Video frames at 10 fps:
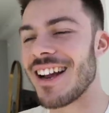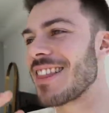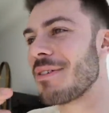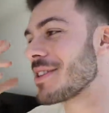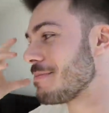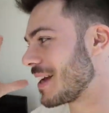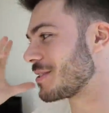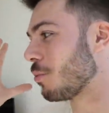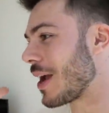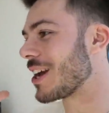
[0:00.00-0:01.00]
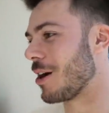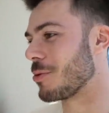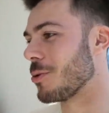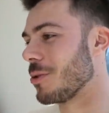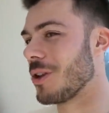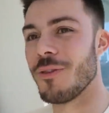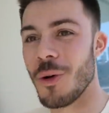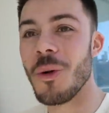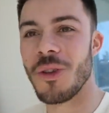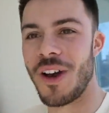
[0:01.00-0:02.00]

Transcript: Like, that was the biggest wake up call of all